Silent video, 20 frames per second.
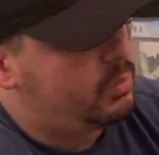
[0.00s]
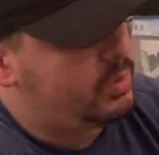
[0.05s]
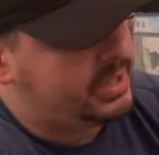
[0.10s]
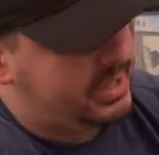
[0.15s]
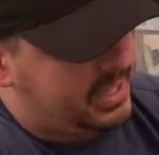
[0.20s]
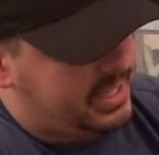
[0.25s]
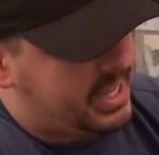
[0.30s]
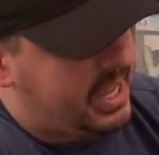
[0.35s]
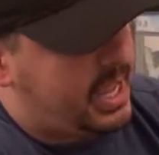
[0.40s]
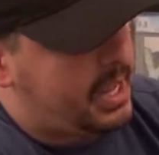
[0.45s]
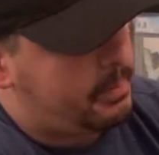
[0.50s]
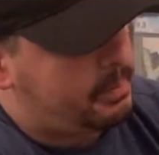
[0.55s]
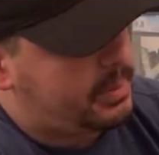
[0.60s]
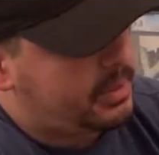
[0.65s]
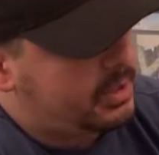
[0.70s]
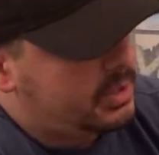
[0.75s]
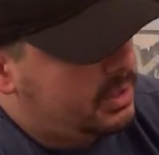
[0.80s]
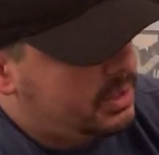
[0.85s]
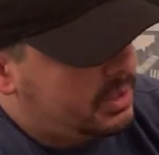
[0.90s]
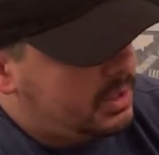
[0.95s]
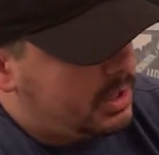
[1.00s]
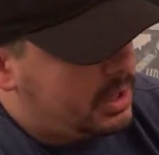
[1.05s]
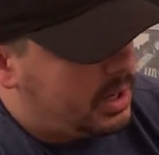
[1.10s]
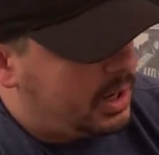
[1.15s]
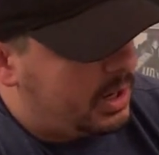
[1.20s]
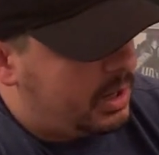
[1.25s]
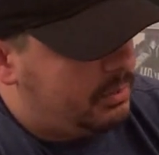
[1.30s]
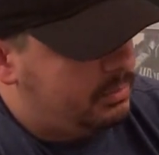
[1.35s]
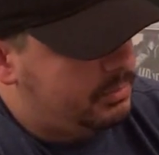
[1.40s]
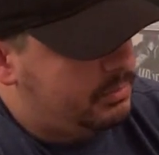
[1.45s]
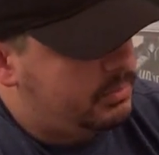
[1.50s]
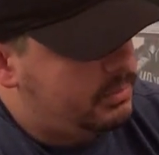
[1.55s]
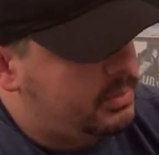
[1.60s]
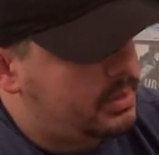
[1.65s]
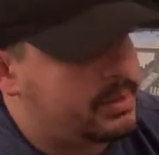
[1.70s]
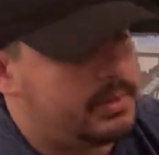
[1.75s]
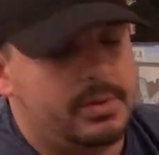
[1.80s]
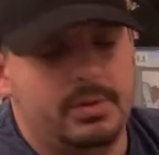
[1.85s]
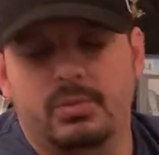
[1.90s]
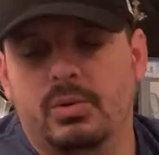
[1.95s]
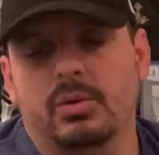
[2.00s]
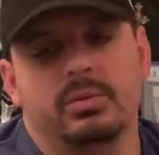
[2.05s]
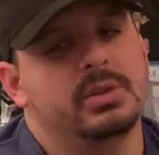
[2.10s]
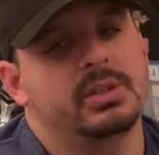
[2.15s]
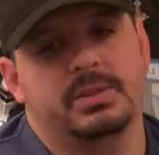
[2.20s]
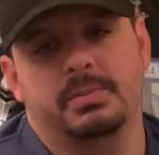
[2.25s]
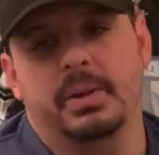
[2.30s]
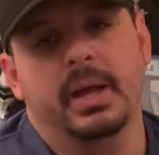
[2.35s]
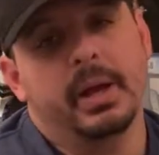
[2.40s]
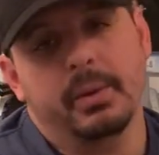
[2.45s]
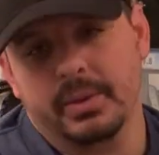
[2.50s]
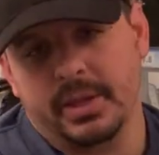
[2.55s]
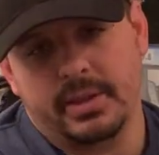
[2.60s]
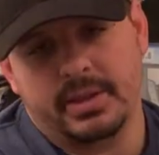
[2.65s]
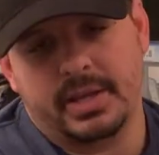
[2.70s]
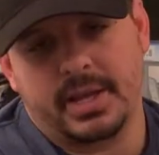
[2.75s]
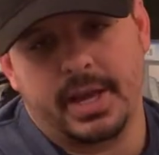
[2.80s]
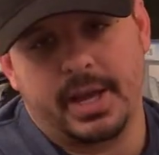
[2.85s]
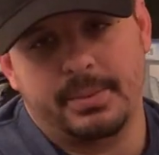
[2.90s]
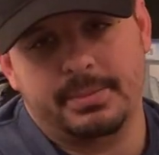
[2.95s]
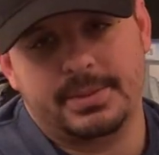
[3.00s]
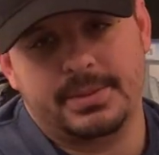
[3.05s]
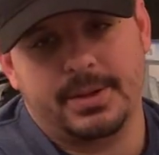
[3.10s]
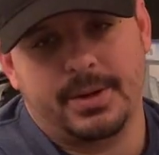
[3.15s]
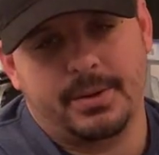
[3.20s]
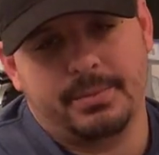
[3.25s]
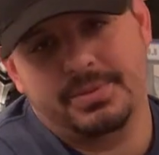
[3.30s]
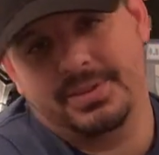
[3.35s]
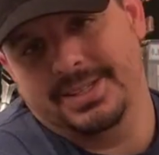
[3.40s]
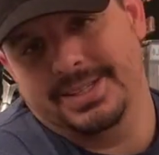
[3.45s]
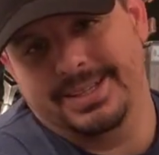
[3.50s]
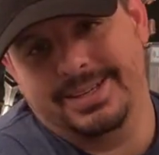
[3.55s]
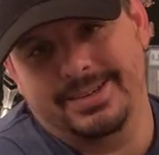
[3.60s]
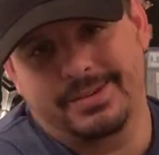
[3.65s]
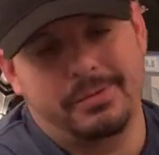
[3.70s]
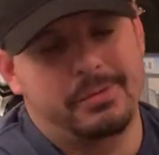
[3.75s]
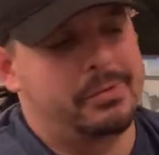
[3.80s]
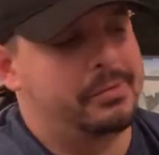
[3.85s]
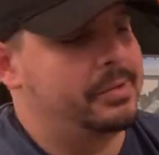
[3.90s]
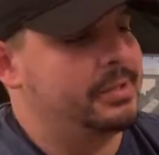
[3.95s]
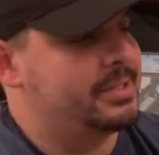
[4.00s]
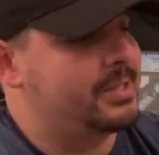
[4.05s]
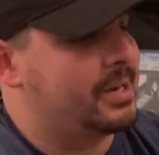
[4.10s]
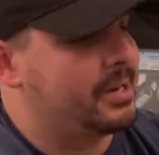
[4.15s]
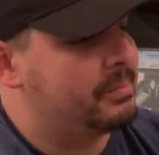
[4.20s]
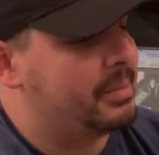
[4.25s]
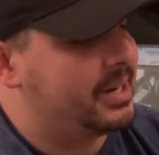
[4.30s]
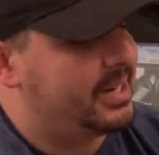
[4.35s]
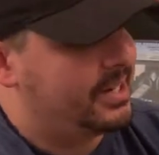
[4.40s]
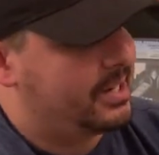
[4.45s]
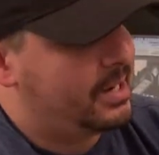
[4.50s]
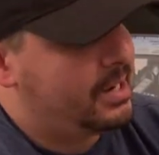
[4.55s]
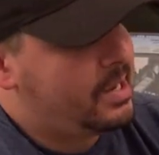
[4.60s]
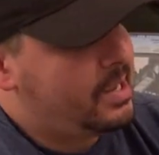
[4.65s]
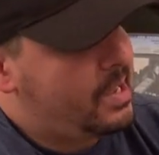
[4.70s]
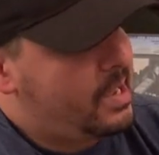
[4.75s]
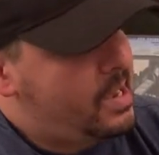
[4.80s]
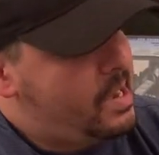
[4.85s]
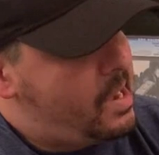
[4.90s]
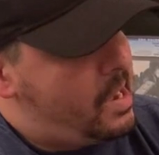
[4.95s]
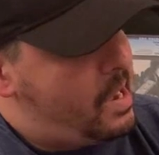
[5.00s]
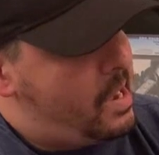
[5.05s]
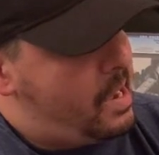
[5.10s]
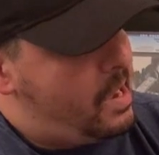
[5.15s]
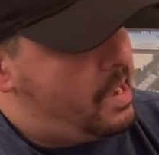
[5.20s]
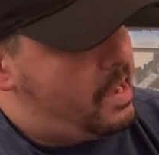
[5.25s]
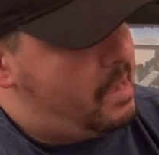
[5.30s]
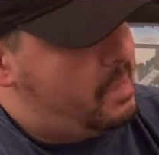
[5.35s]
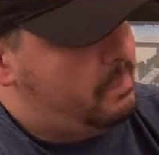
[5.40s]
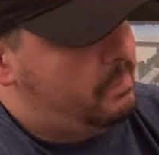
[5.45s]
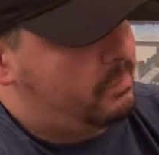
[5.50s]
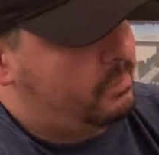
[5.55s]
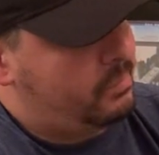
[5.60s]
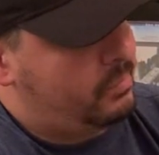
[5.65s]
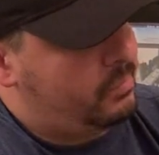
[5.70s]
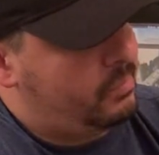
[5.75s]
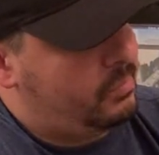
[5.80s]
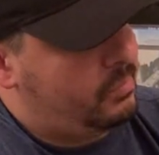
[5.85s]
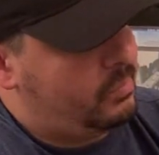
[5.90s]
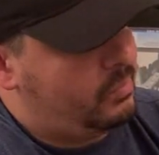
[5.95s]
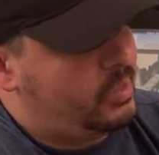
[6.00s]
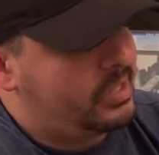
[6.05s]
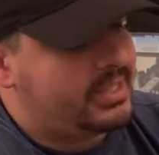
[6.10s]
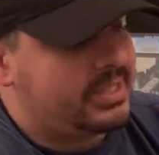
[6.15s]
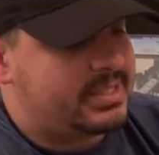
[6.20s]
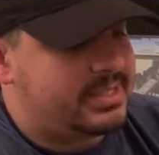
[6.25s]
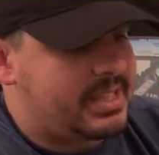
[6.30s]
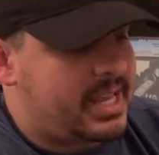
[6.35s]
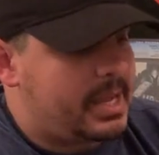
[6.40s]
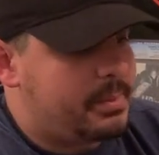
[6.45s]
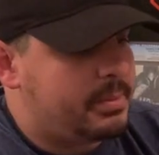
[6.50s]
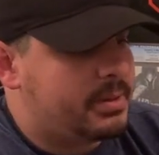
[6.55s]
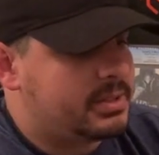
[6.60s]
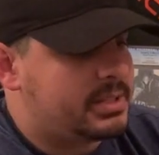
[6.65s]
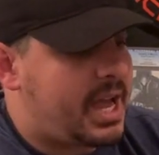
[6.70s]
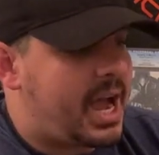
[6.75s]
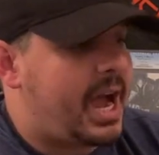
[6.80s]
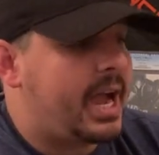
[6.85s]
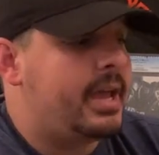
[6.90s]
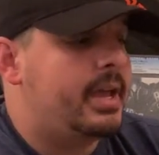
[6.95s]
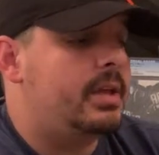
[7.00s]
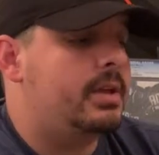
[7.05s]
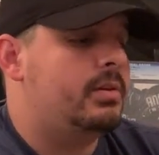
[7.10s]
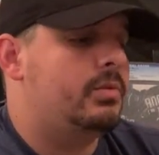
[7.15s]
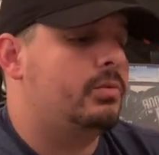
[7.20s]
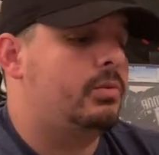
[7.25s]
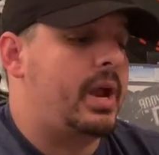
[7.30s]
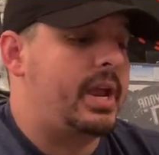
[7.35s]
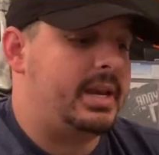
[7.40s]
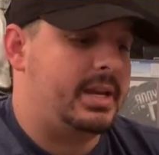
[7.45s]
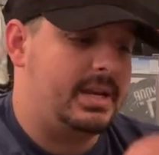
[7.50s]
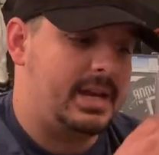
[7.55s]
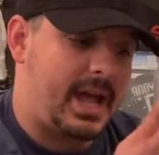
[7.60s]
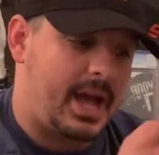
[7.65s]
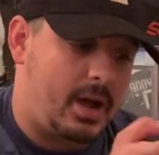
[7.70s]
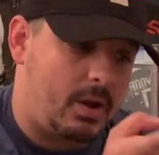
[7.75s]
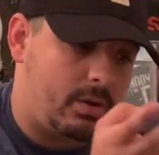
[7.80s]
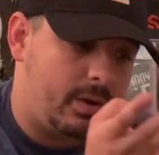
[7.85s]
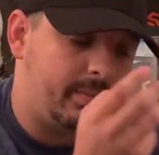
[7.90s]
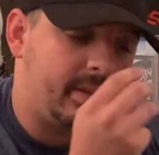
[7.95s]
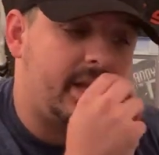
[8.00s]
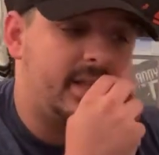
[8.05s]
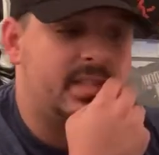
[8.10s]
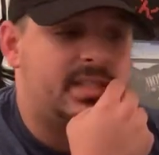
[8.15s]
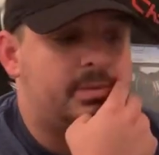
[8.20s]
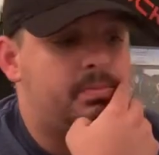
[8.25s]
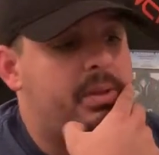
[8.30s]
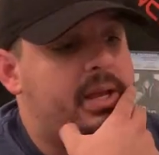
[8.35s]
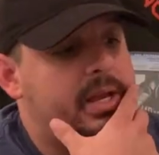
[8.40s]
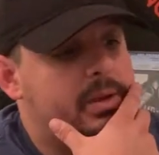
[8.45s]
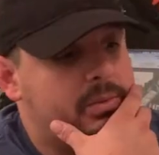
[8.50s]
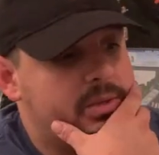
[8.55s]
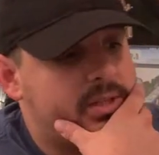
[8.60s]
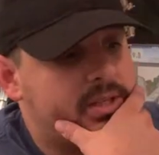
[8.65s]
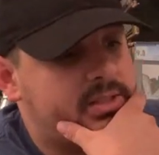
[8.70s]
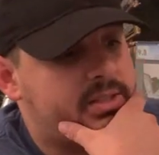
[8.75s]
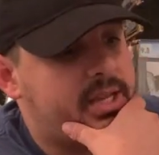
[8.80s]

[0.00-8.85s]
with the cape. You won't display it without the cape, so what are we talking about here? With the sabers, right now I'm not displaying with the